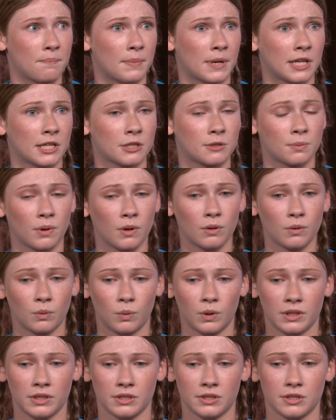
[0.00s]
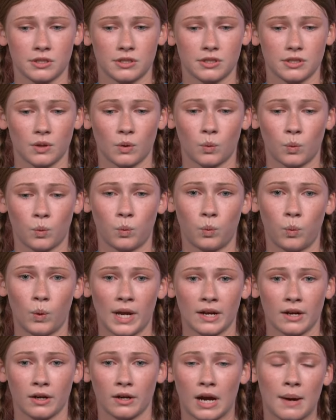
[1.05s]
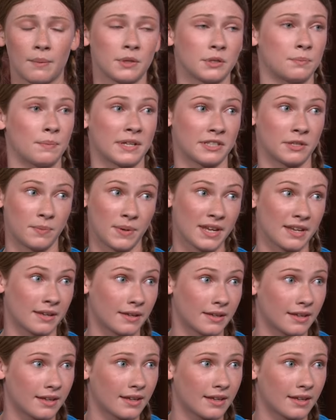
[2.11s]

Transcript: baseball was where I was meant to be.